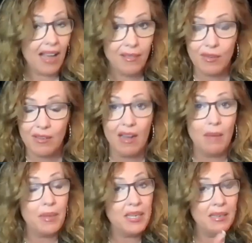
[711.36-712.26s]
either
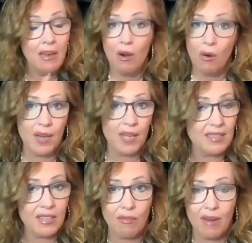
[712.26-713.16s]
incompetent or
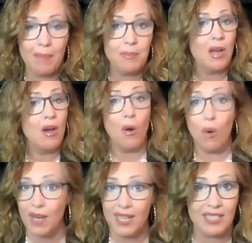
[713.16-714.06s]
he's corrupt
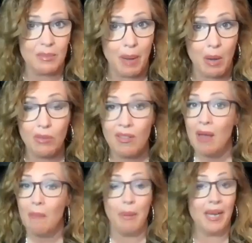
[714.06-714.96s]
or he's
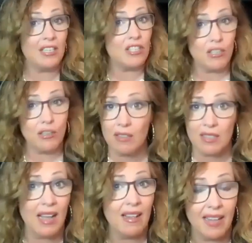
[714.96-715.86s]
both, but he sure
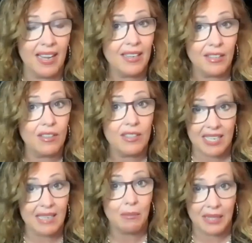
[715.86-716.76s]
as hell ain't a good
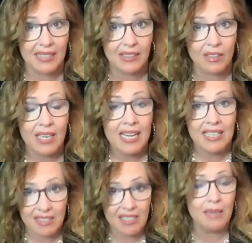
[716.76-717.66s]
team leader.
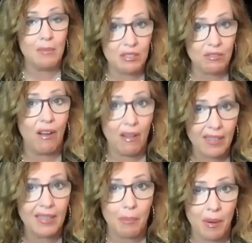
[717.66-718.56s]
His team is
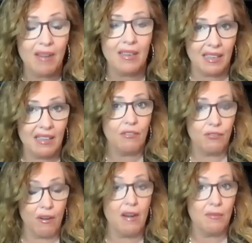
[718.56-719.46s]
falling apart in
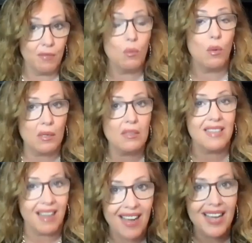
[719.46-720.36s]
front of the
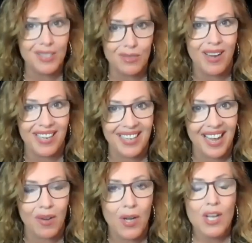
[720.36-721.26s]
world's eyes right
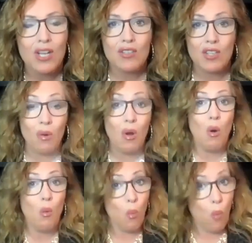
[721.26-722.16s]
now. So
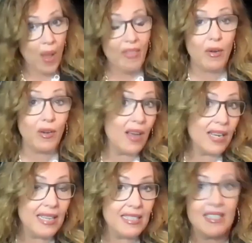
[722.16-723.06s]
whether or
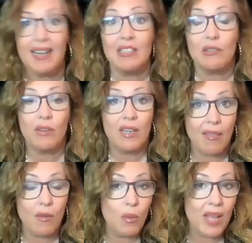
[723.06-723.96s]
not he stays for another